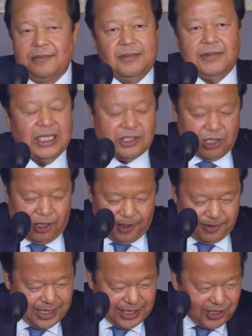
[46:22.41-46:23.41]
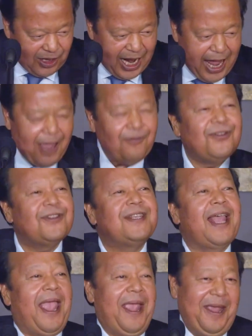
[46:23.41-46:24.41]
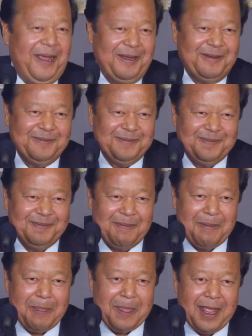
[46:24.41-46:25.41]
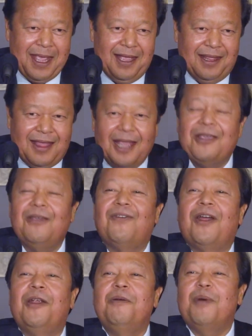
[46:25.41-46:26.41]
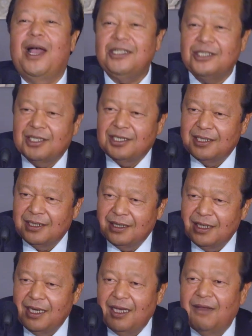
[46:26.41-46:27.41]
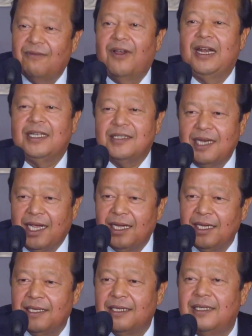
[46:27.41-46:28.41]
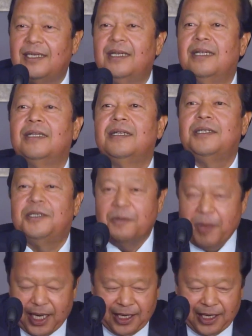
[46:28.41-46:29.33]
That's all. That's all I have to say. Thank you very much for listening to me.